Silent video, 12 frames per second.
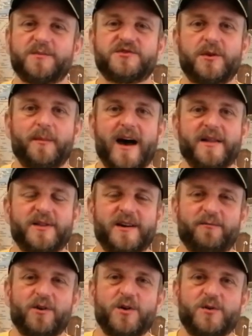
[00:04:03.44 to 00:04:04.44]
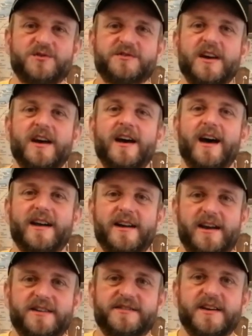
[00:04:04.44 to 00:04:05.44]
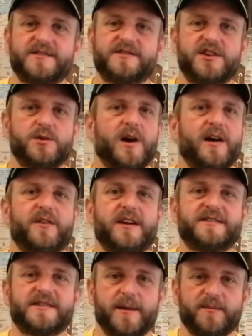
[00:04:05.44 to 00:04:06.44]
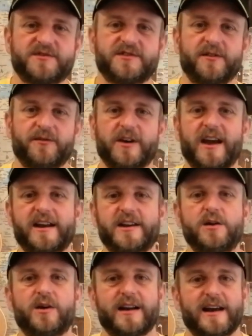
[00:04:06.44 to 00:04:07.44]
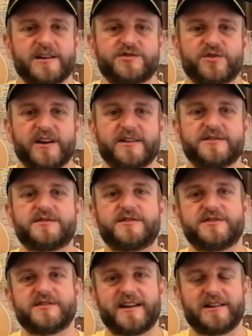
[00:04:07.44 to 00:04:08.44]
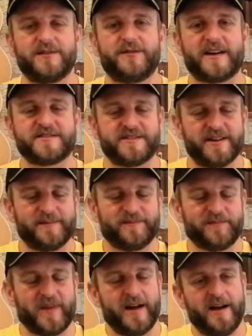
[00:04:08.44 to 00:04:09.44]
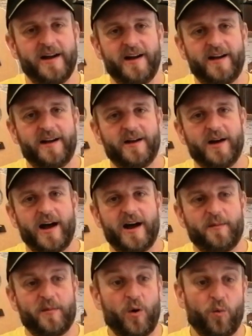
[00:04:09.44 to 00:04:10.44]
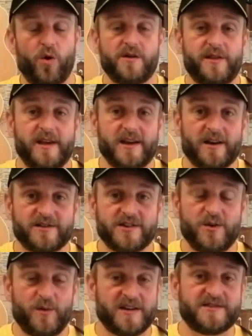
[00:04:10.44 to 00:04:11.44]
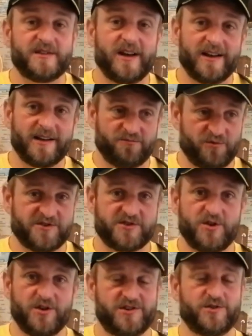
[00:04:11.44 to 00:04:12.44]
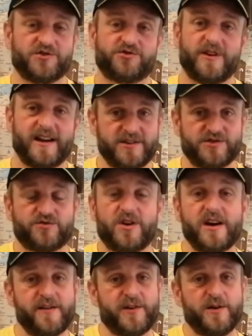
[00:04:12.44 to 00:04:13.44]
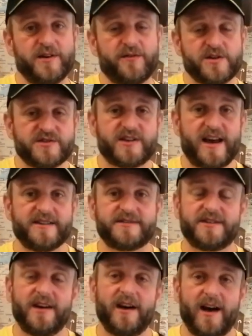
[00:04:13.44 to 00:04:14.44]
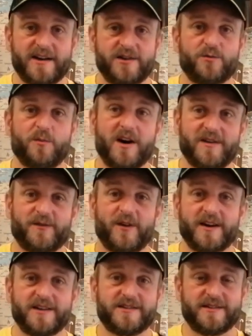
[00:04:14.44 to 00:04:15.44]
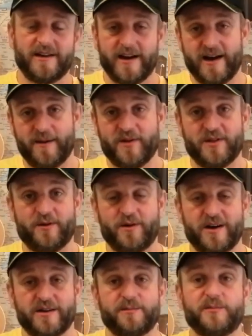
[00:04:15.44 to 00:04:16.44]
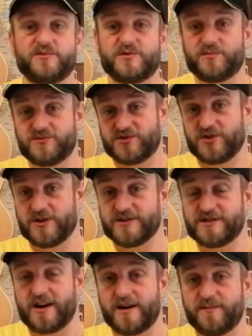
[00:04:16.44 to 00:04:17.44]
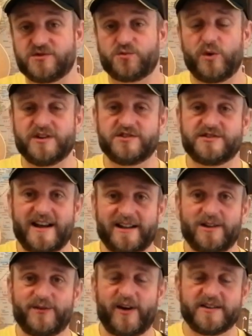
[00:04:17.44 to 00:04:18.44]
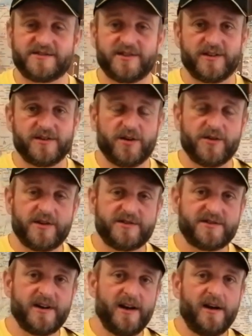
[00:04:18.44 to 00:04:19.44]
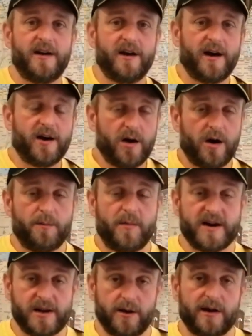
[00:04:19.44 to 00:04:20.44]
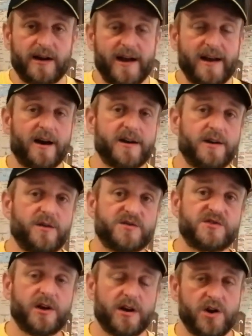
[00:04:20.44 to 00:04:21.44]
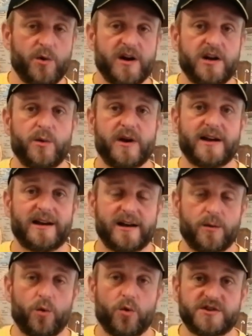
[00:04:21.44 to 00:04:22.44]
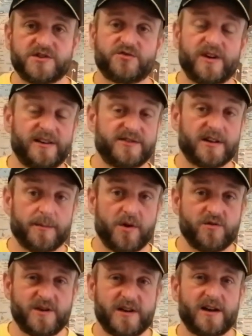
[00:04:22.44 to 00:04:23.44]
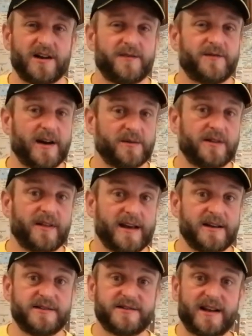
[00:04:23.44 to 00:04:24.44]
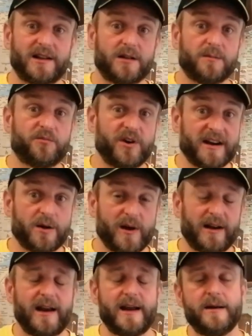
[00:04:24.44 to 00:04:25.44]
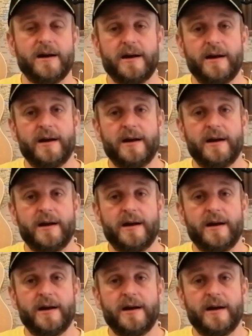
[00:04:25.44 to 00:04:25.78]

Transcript: comes from Anthony Rose, and he says, do you have any tips for getting ukulele strings to settle faster? One thing you can do is research your strings, try a few different sets, and you might find that there are certain types which settle faster than others. On my ukulele I use Nui clear water strings at the moment, and I found that they settle pretty quickly.